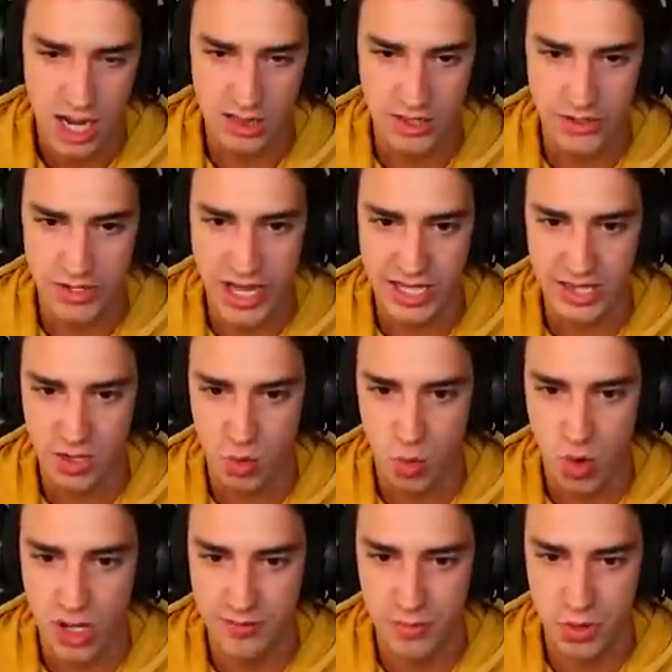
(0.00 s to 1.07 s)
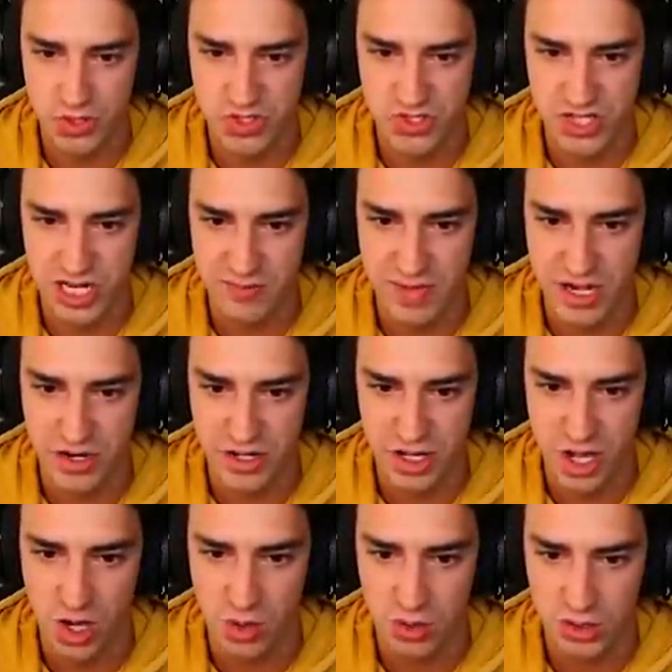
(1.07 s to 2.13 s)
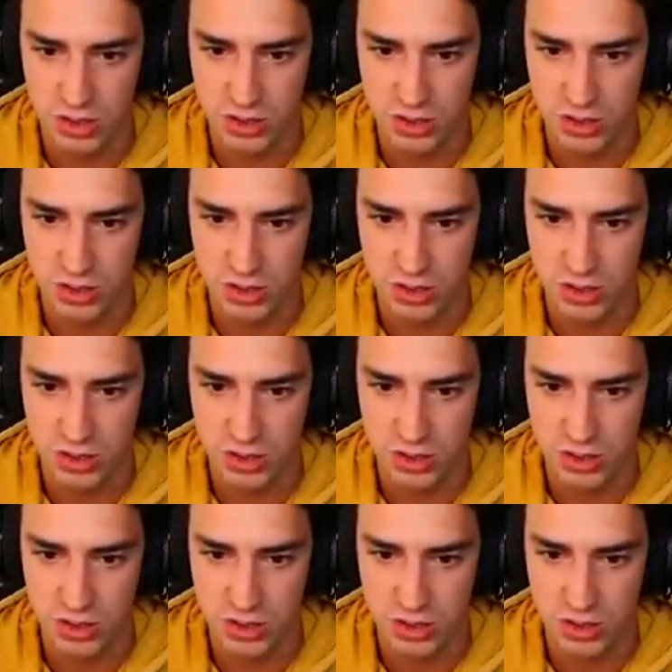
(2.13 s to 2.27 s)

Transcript: I literally had like one more centimeter to go.